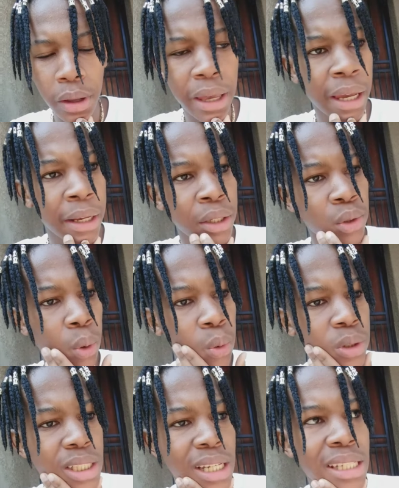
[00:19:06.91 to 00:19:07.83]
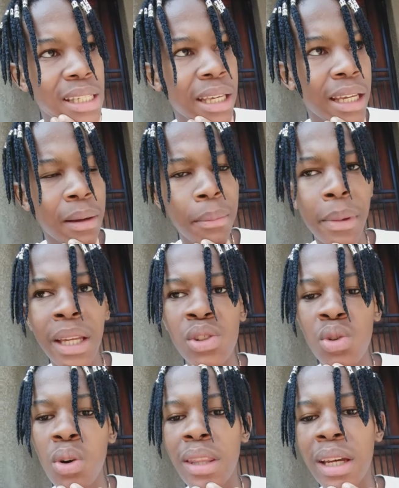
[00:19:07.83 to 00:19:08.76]
and don't just get a
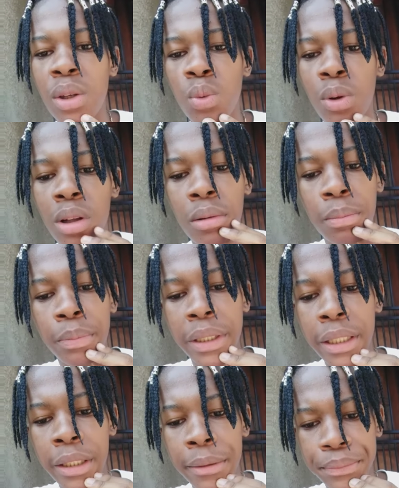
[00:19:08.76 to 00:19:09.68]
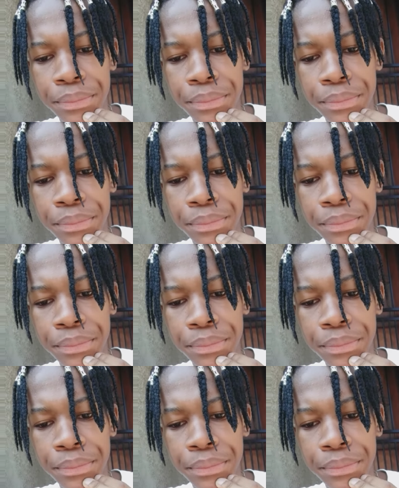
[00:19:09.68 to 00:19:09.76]
mentor that will be